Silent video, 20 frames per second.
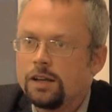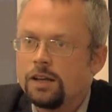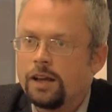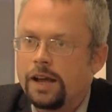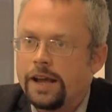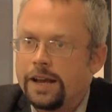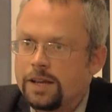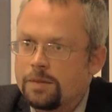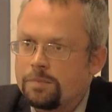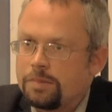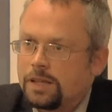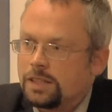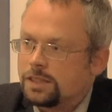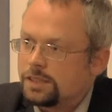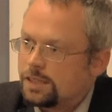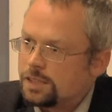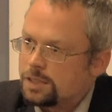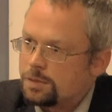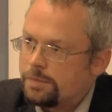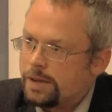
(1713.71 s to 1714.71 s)
any peace
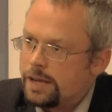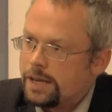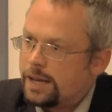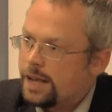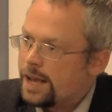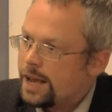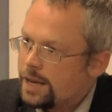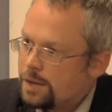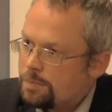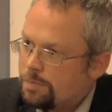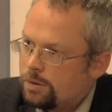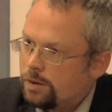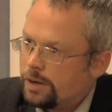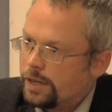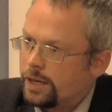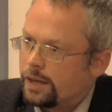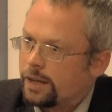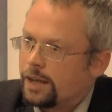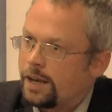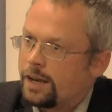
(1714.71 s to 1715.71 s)
that's made at any
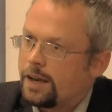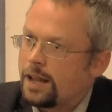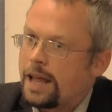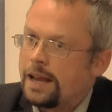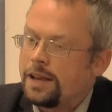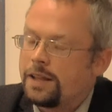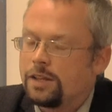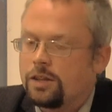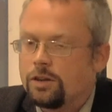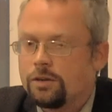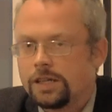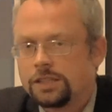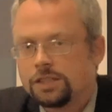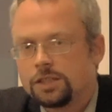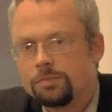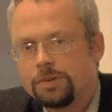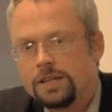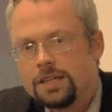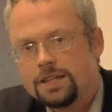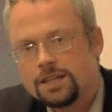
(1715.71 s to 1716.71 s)
point, and the US has
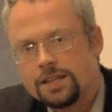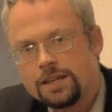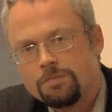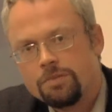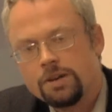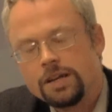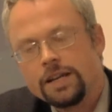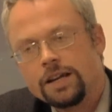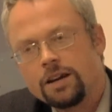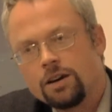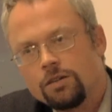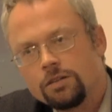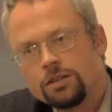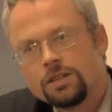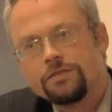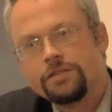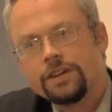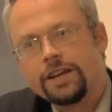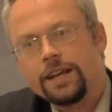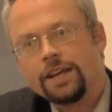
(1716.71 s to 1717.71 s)
been deliberately
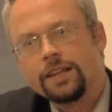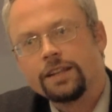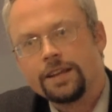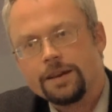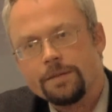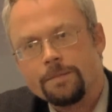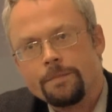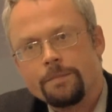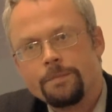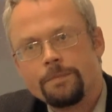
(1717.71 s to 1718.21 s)
cultivating them,